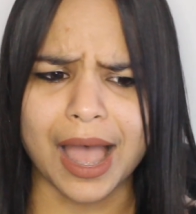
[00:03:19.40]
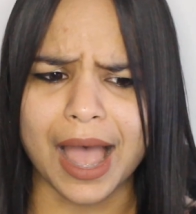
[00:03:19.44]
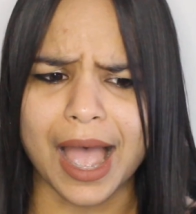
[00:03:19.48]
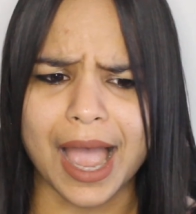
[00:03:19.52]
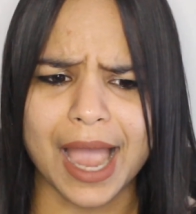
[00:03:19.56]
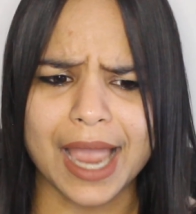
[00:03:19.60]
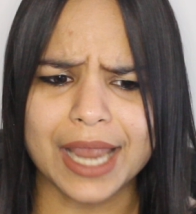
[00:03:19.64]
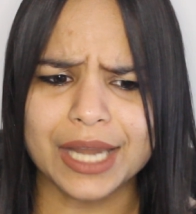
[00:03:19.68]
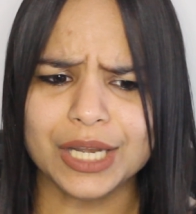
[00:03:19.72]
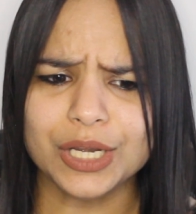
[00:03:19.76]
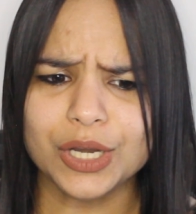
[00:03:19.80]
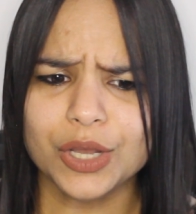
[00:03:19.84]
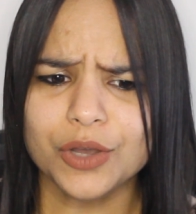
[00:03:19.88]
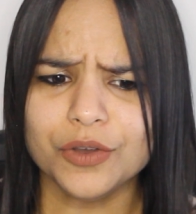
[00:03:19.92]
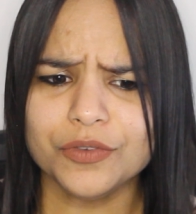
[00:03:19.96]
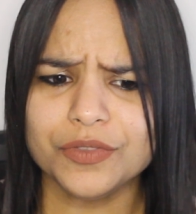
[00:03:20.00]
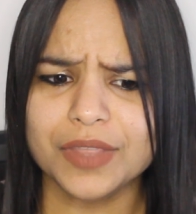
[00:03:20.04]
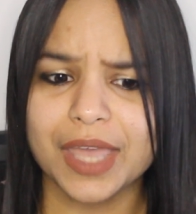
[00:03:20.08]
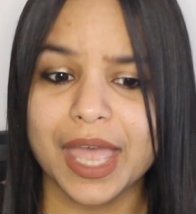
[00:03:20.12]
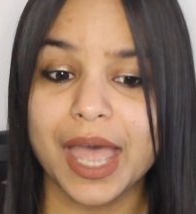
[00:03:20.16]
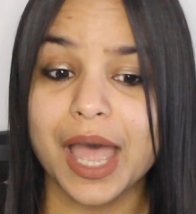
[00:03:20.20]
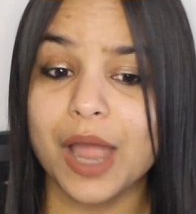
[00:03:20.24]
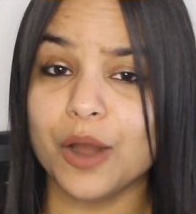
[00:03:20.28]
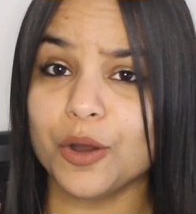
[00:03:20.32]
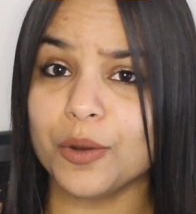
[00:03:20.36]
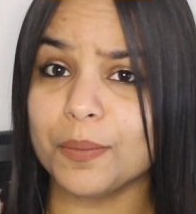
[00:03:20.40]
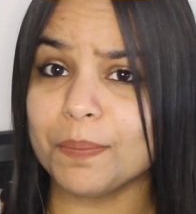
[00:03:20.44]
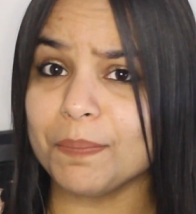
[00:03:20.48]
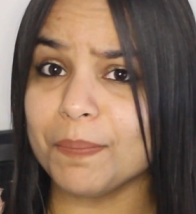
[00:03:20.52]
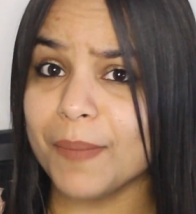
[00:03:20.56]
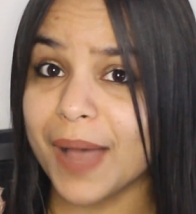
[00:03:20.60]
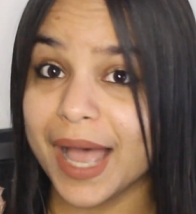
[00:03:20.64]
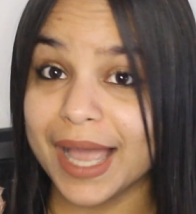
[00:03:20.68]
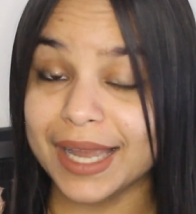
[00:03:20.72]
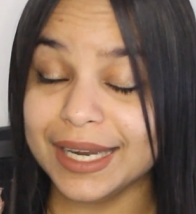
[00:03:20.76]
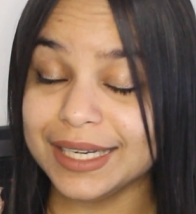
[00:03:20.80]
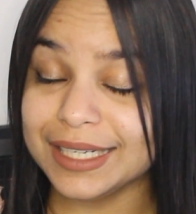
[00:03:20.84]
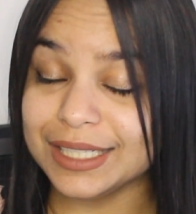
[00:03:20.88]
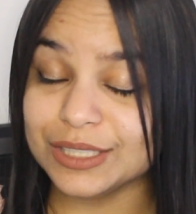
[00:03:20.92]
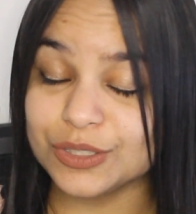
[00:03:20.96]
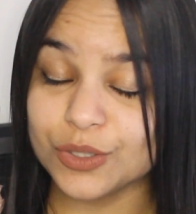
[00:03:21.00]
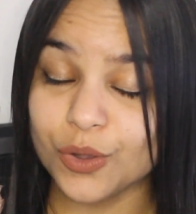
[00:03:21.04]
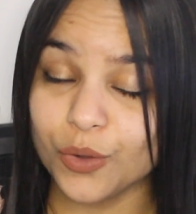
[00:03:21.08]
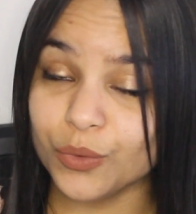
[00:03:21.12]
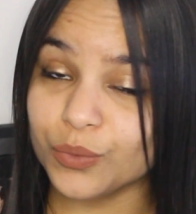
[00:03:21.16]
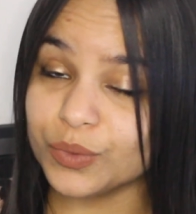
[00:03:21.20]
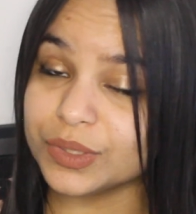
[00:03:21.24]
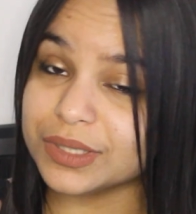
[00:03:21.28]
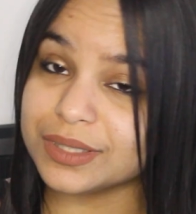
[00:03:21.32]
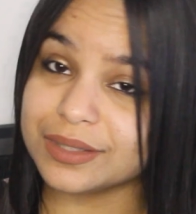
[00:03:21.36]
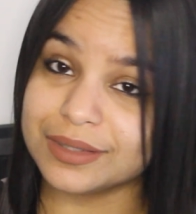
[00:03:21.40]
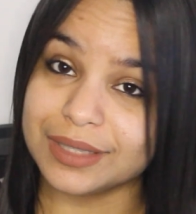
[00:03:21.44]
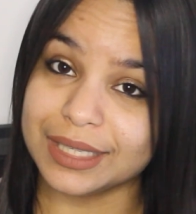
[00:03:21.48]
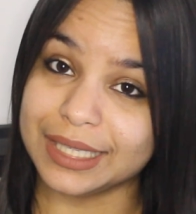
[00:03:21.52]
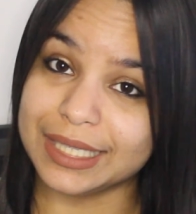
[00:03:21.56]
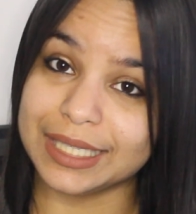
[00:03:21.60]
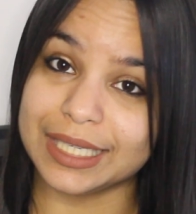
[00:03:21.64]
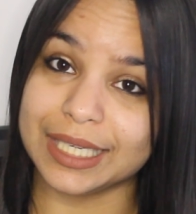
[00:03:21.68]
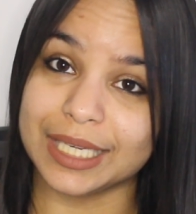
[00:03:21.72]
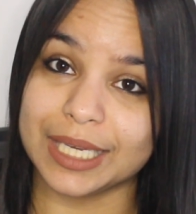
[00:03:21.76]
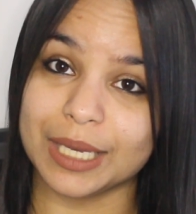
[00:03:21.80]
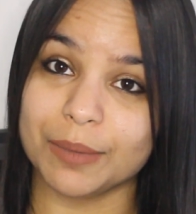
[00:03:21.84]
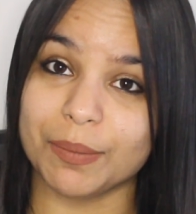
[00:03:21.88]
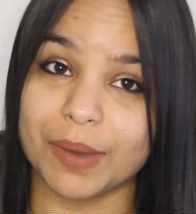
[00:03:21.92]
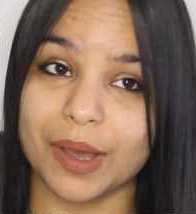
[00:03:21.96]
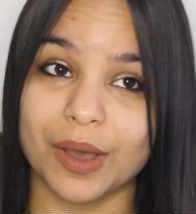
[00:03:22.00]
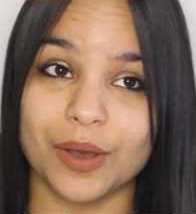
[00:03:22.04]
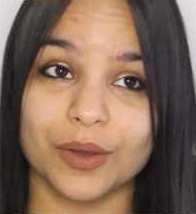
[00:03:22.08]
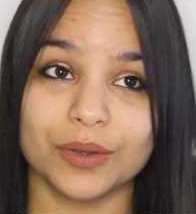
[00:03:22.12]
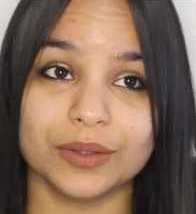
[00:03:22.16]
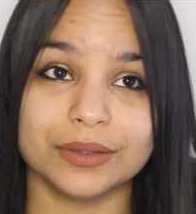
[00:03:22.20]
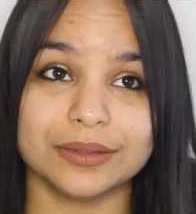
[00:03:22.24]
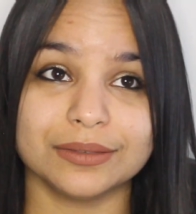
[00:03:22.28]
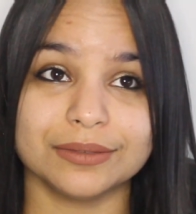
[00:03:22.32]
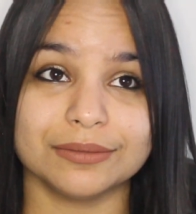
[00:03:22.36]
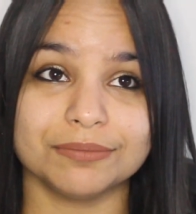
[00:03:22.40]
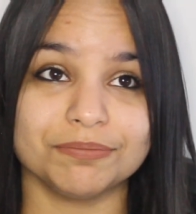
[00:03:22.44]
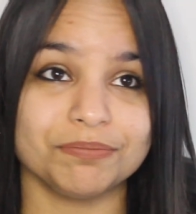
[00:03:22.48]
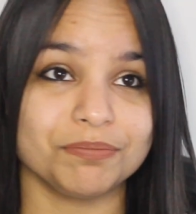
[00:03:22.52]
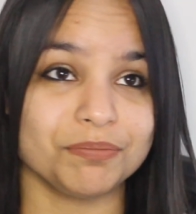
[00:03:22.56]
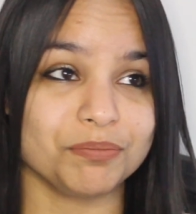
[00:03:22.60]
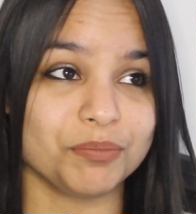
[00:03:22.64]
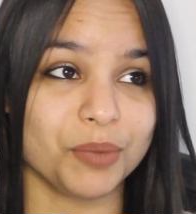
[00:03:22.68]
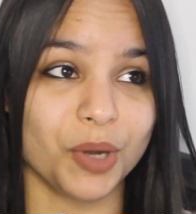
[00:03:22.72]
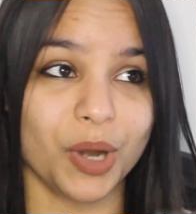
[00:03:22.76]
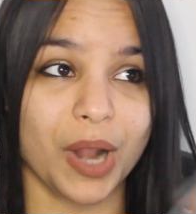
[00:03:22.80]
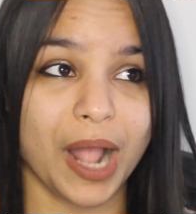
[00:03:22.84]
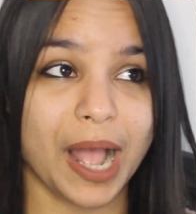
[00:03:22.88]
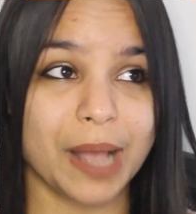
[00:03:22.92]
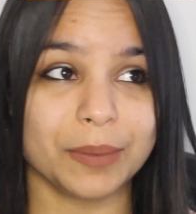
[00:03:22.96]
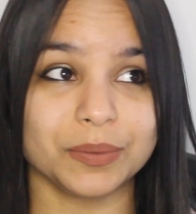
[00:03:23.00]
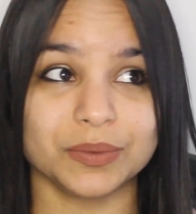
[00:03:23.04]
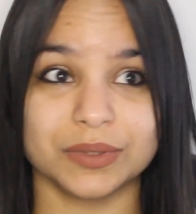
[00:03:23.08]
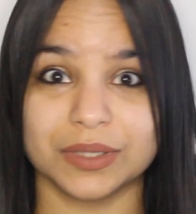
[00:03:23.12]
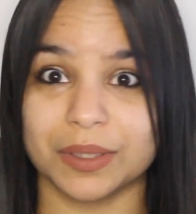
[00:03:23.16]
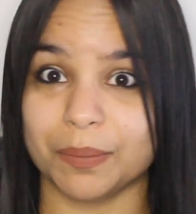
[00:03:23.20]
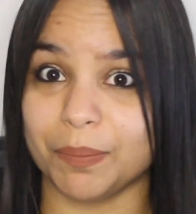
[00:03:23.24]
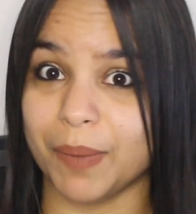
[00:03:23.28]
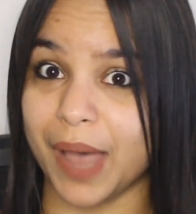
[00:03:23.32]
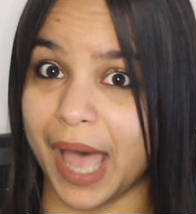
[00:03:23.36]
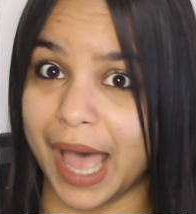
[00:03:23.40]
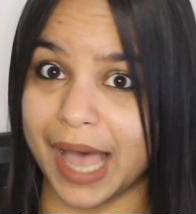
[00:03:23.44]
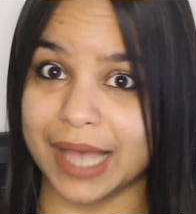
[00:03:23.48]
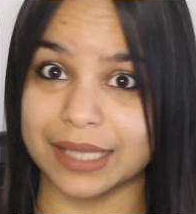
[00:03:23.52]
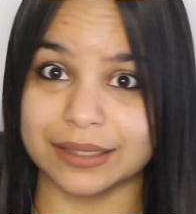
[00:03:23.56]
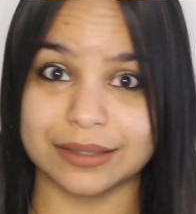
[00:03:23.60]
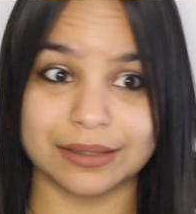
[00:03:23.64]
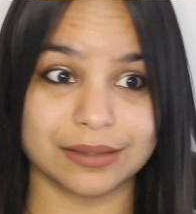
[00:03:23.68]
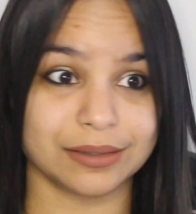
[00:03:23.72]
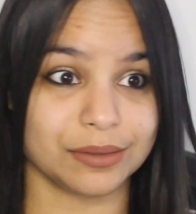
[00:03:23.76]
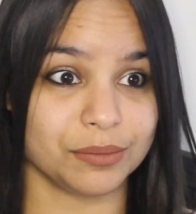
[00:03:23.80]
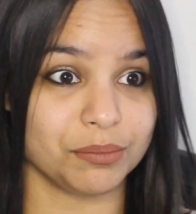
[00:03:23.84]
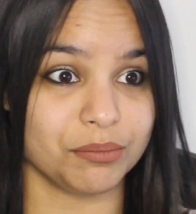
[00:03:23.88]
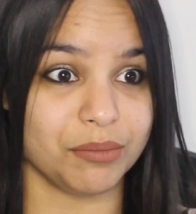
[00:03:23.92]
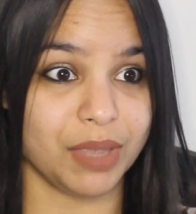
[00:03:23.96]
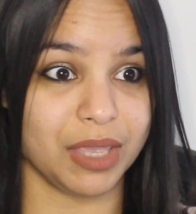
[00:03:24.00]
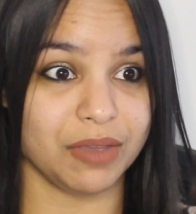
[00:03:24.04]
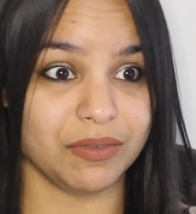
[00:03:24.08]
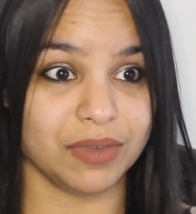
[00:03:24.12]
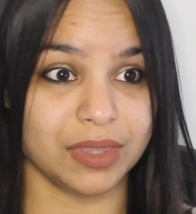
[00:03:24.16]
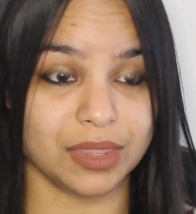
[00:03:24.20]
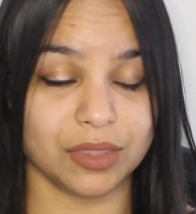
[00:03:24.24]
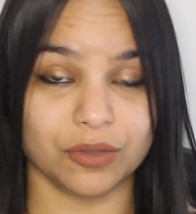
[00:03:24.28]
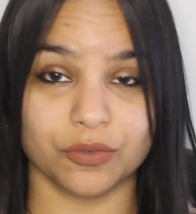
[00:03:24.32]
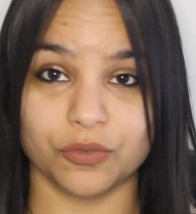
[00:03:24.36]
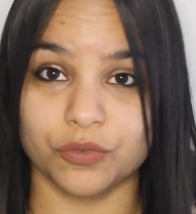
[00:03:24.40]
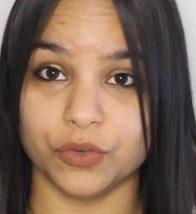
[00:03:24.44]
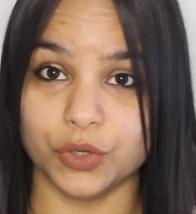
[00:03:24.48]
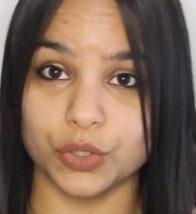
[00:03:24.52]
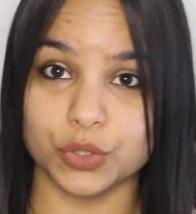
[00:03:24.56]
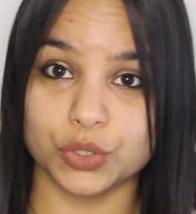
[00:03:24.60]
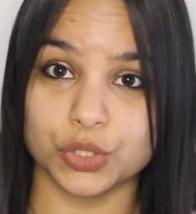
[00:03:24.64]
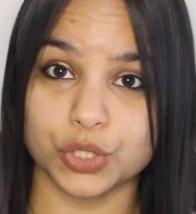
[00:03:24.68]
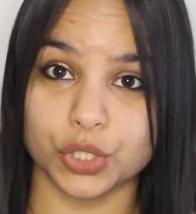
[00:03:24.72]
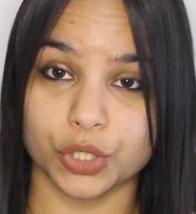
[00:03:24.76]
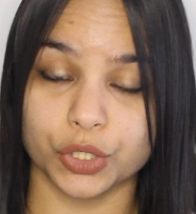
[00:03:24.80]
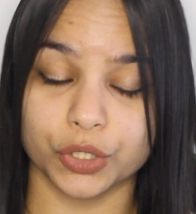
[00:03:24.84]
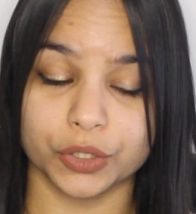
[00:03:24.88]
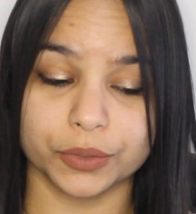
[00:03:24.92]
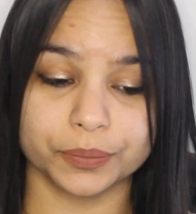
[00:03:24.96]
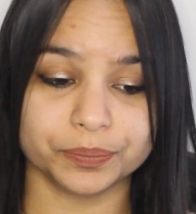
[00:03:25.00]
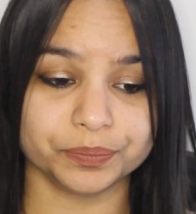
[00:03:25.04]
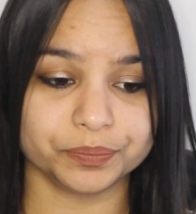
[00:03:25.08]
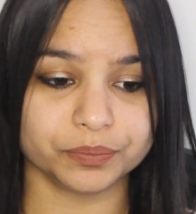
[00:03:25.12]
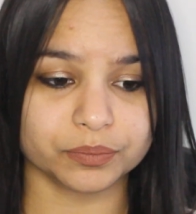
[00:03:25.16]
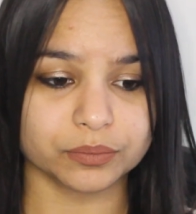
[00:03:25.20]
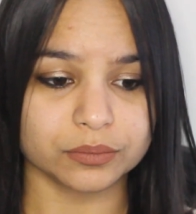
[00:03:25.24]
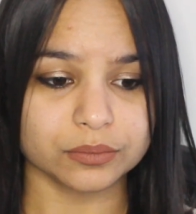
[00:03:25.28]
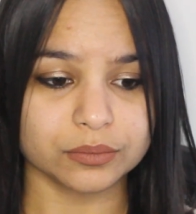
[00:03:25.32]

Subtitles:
I know that our mind is always thinking about perhaps the past, maybe the future.